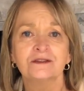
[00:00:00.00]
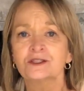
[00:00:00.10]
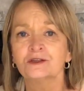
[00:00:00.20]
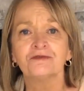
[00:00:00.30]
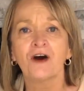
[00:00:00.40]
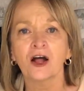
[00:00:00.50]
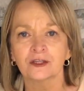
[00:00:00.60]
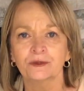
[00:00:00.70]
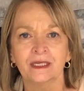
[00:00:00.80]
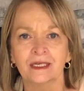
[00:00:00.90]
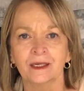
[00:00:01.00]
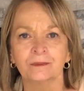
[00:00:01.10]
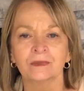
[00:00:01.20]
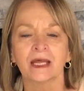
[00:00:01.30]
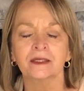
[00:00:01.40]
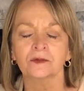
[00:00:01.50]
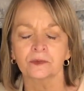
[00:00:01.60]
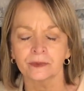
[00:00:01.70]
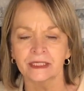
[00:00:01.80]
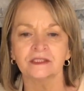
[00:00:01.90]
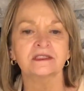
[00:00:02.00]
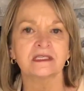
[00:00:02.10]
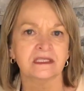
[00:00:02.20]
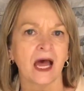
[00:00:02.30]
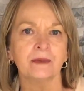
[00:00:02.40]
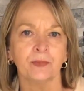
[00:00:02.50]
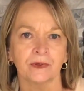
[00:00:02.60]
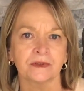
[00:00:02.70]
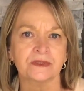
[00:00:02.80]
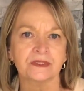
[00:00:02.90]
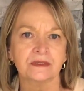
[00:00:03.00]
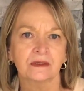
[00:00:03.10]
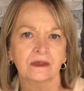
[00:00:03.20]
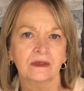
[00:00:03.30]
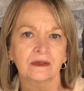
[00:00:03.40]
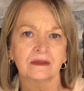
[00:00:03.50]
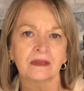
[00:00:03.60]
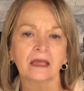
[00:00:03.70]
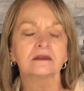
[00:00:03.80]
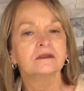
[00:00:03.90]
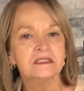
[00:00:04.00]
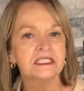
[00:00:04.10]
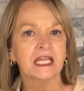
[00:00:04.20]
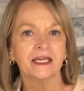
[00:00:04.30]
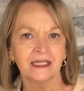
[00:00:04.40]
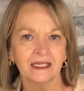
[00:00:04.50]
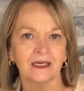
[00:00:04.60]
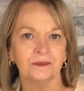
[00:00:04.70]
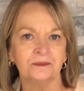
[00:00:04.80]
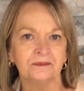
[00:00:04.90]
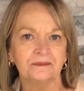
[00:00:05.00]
to follow him like real disciples that looks like him.